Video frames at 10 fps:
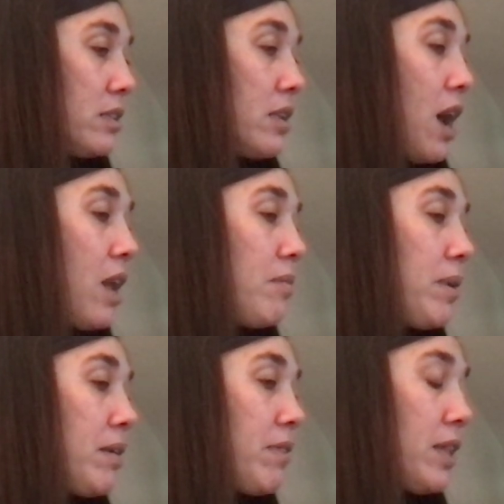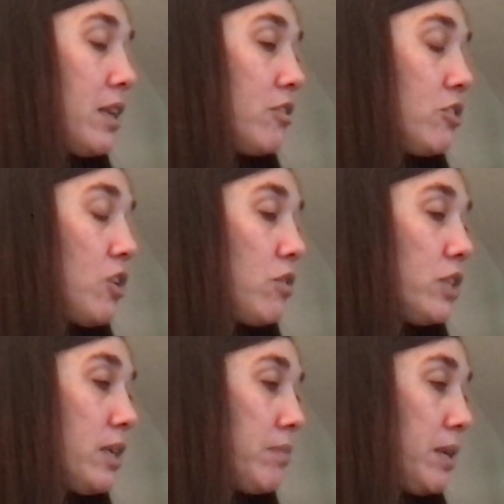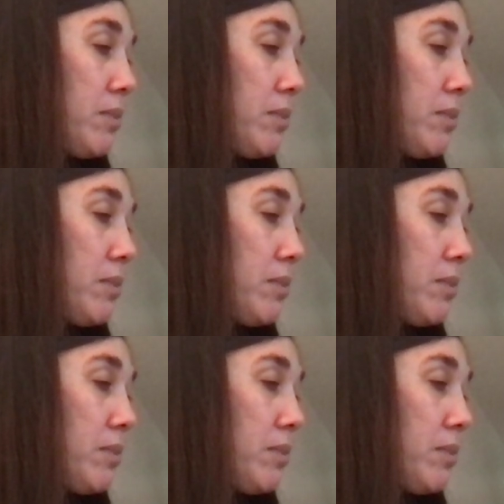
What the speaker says: Not a bit of it. There's no chimney,